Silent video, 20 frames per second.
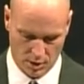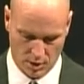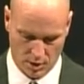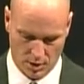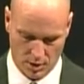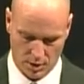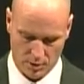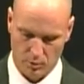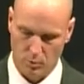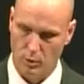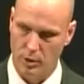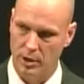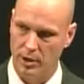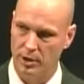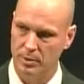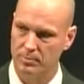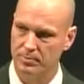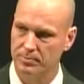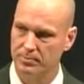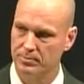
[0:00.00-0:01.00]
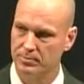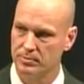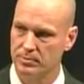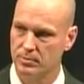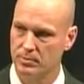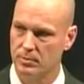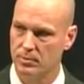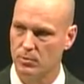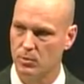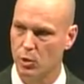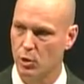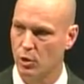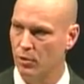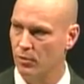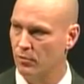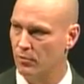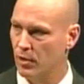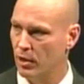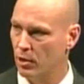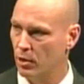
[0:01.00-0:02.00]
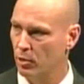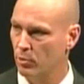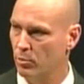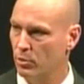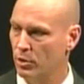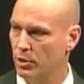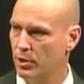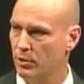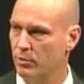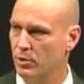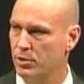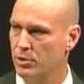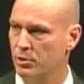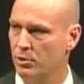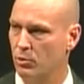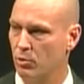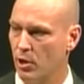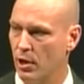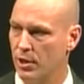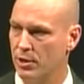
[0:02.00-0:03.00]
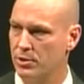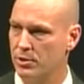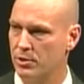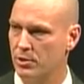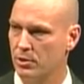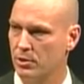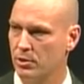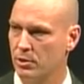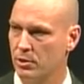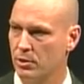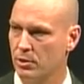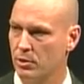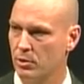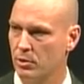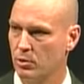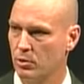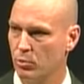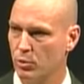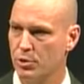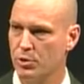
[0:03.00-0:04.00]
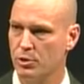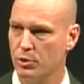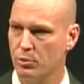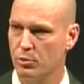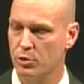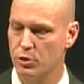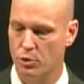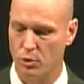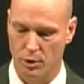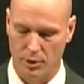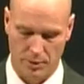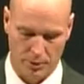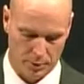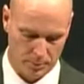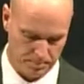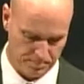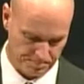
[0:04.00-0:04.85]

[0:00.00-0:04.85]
And we, her fellow believers in Christ, will soon join her.